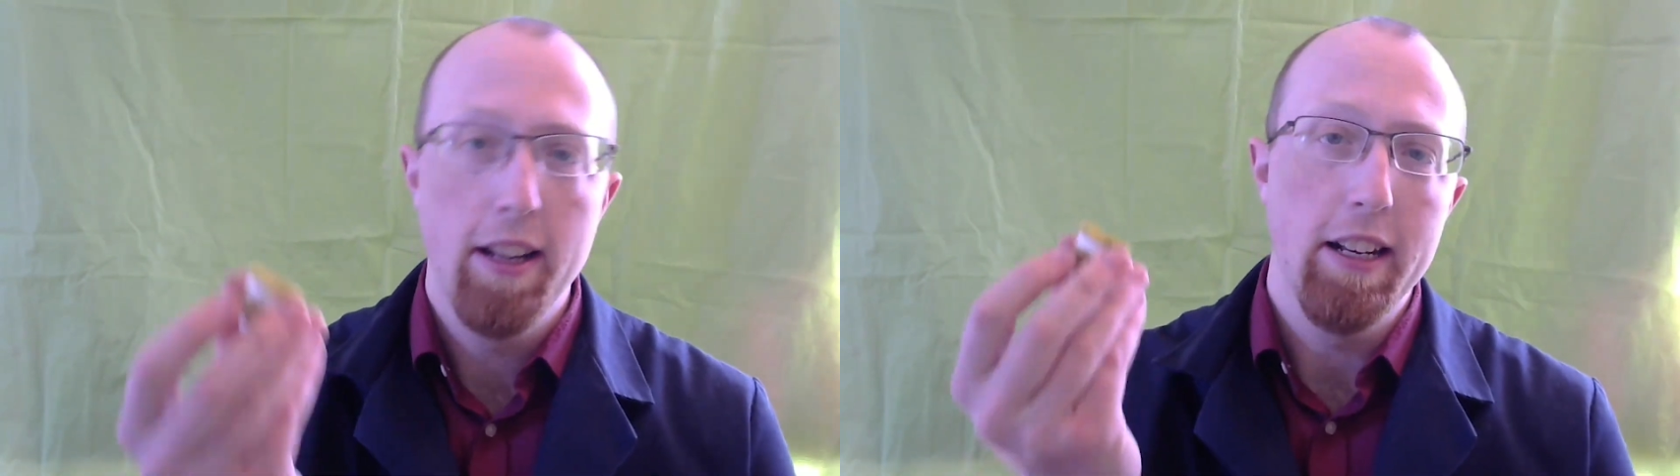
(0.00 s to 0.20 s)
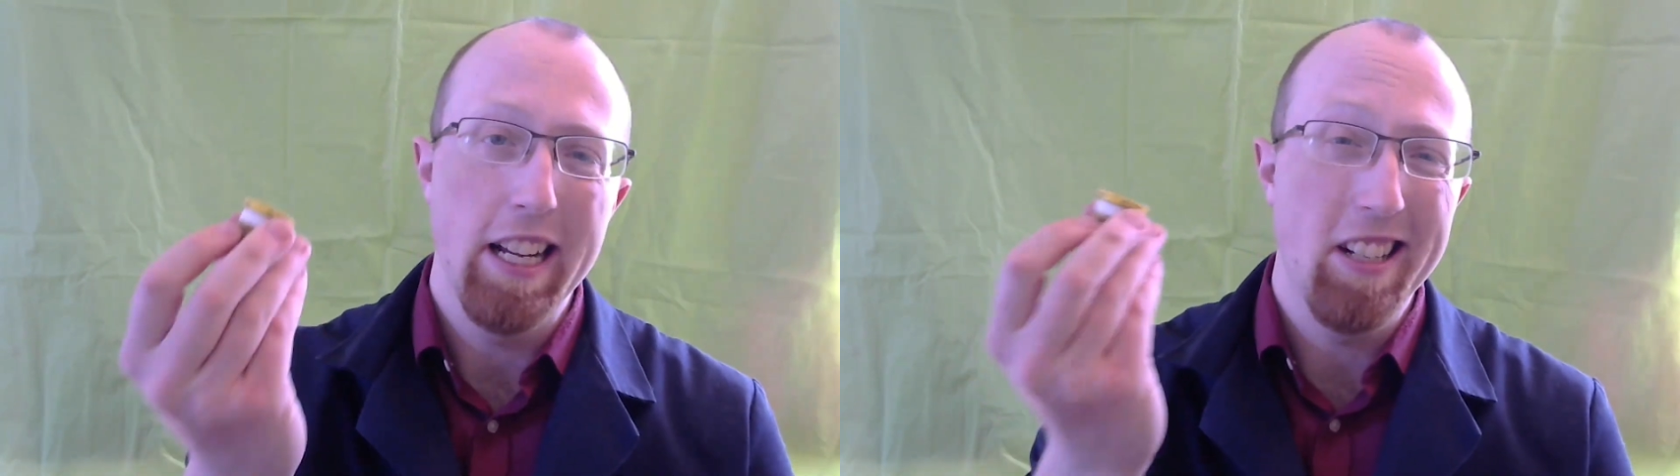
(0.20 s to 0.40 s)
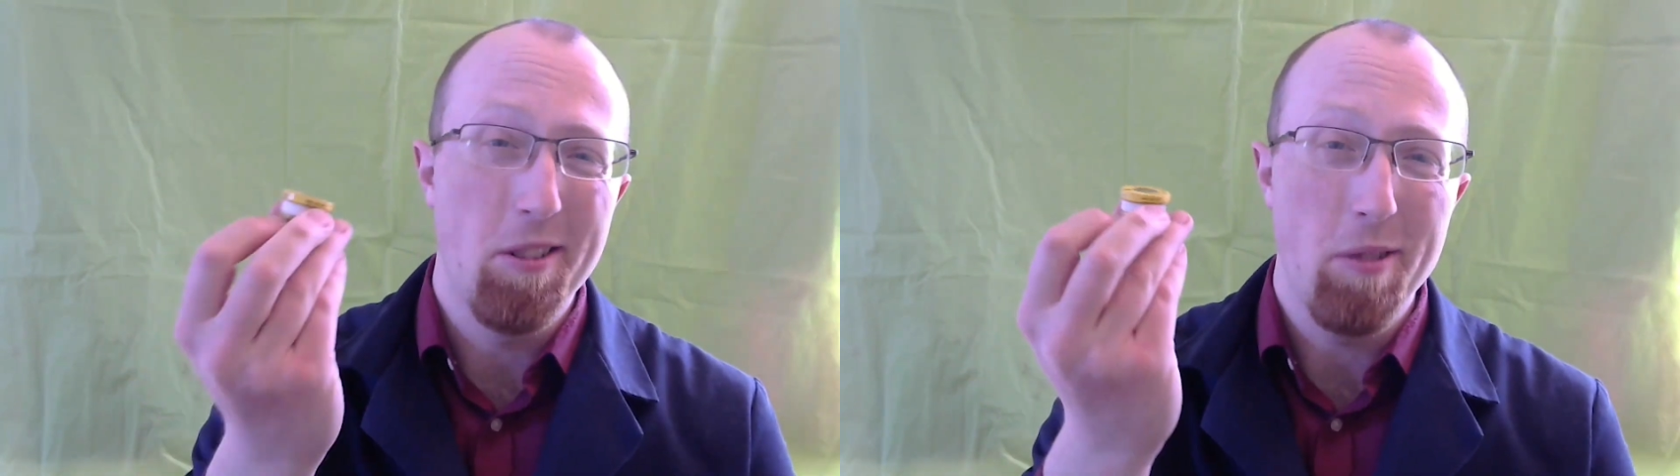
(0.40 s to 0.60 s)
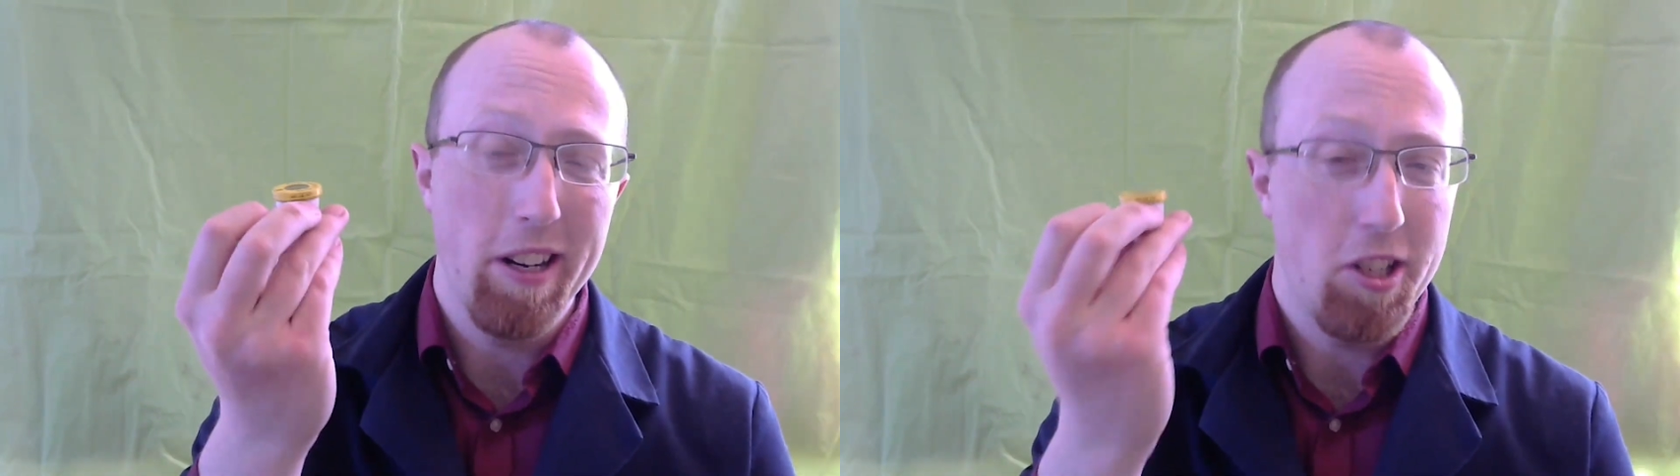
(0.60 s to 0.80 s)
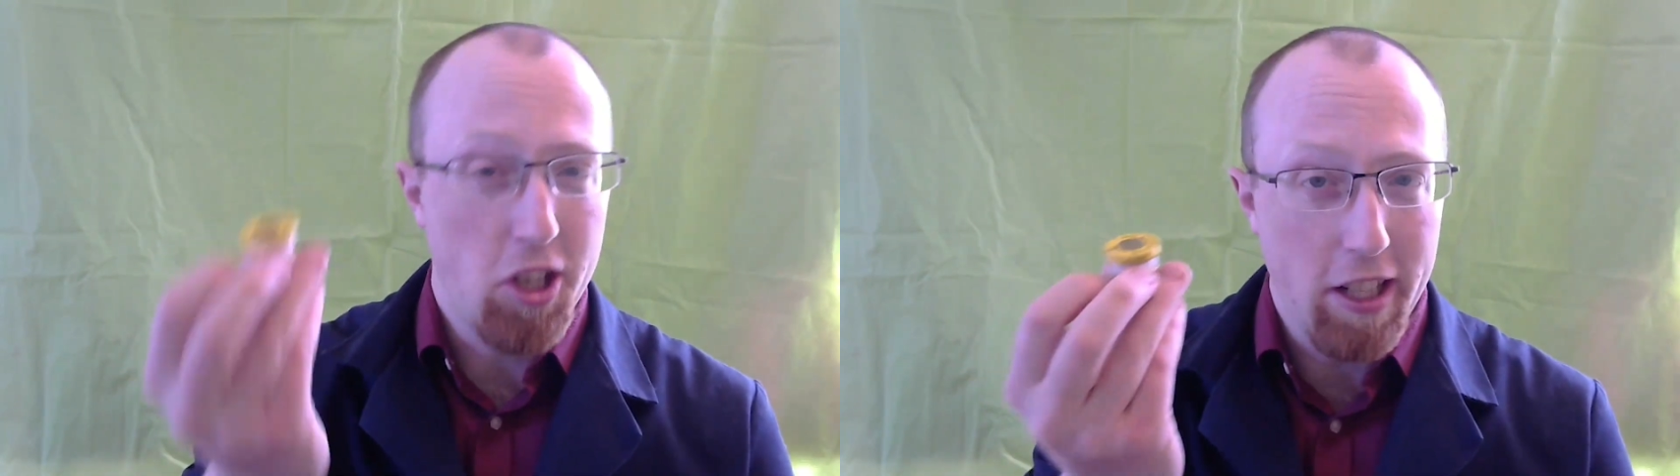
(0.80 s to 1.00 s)
Now you don't
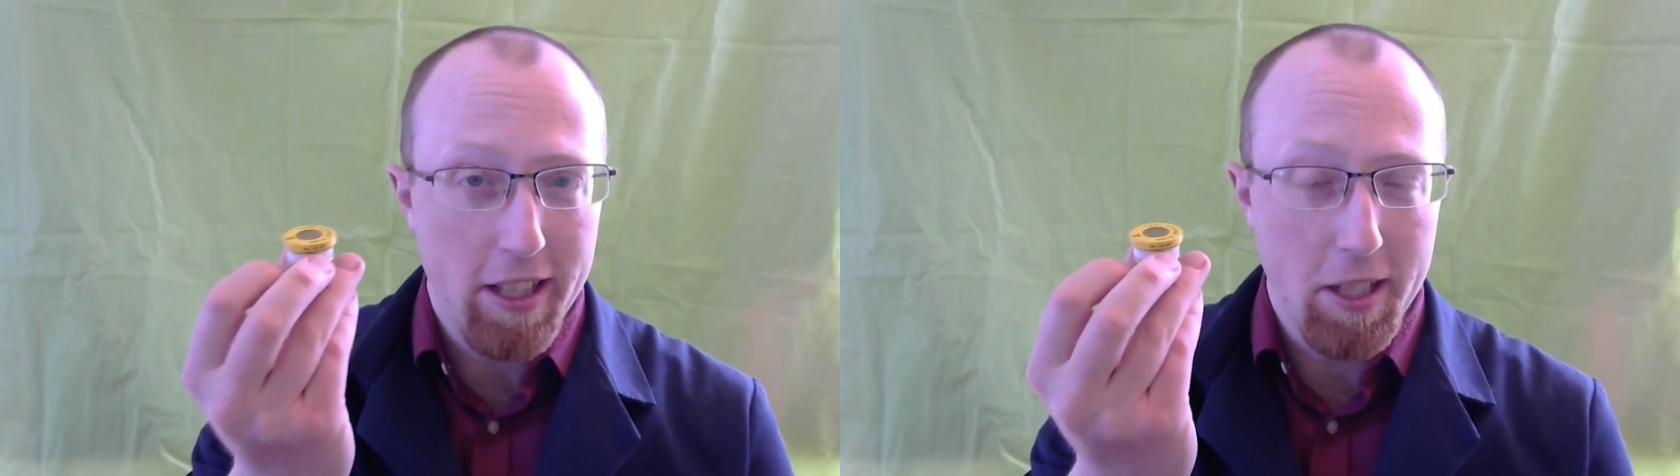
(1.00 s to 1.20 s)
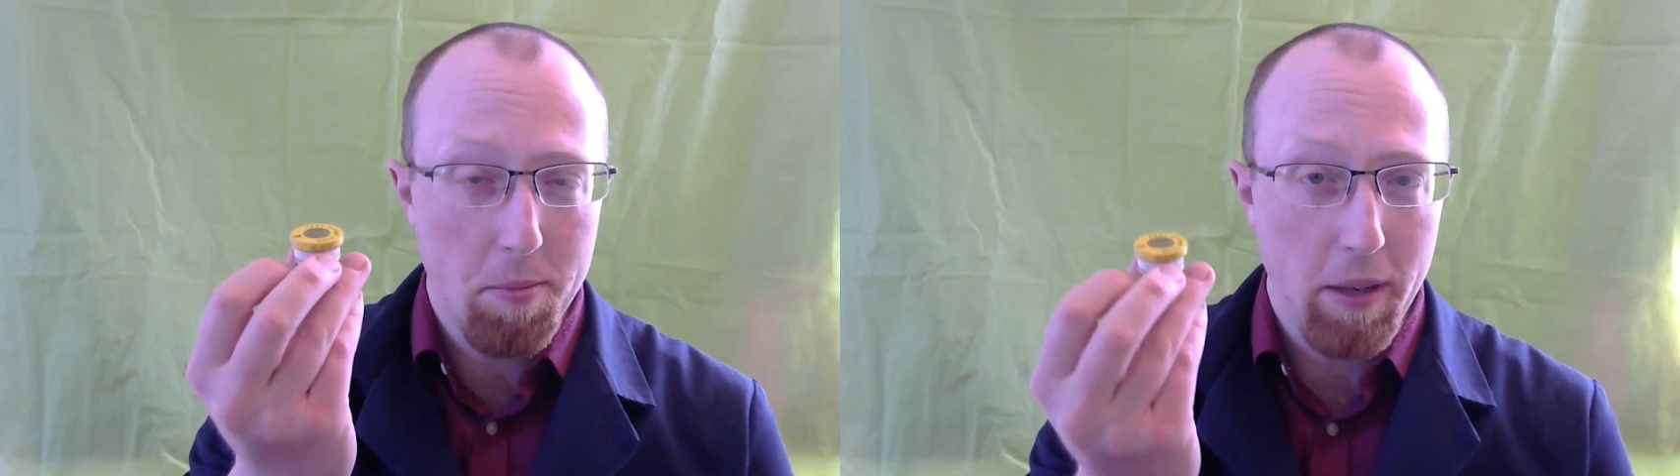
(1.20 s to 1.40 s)
want to cheat this,